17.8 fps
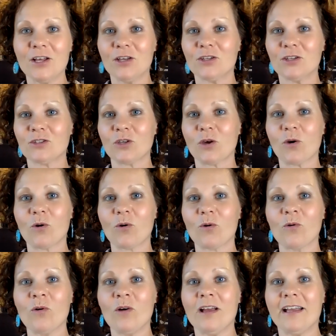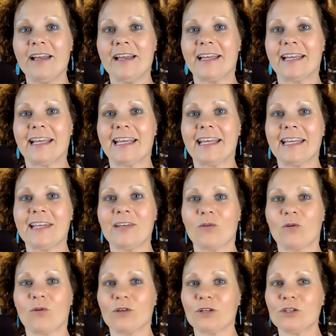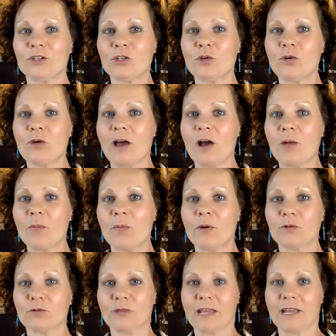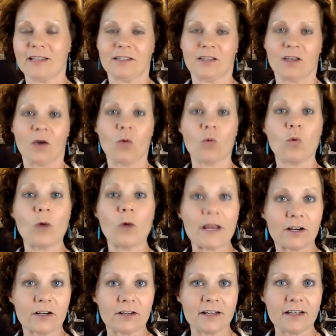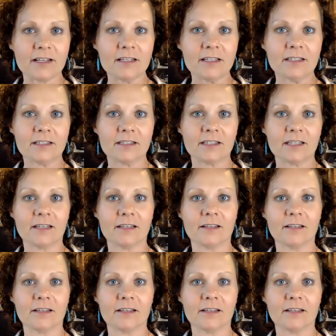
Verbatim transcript: So, in order to help raise awareness